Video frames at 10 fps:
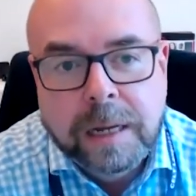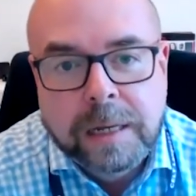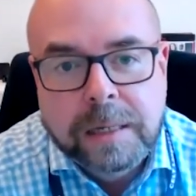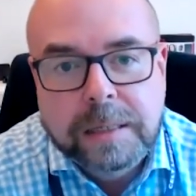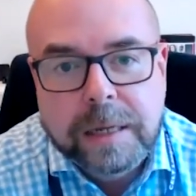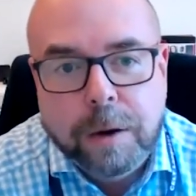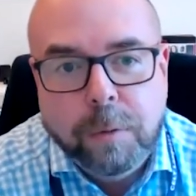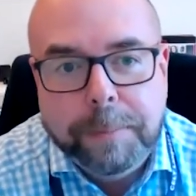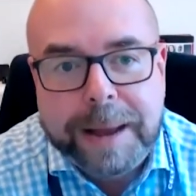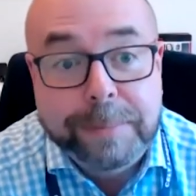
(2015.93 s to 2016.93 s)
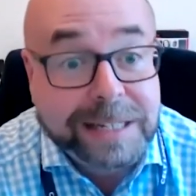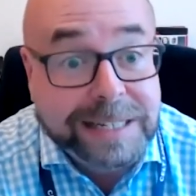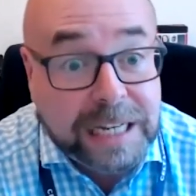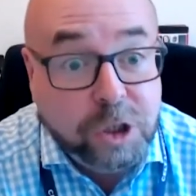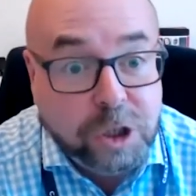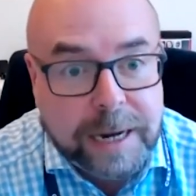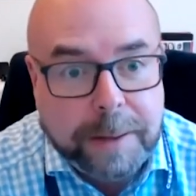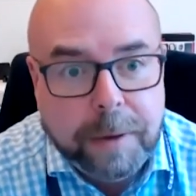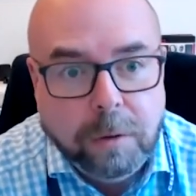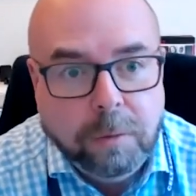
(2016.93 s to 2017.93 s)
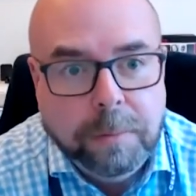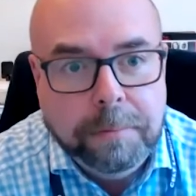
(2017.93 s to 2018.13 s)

So perhaps a teacher demo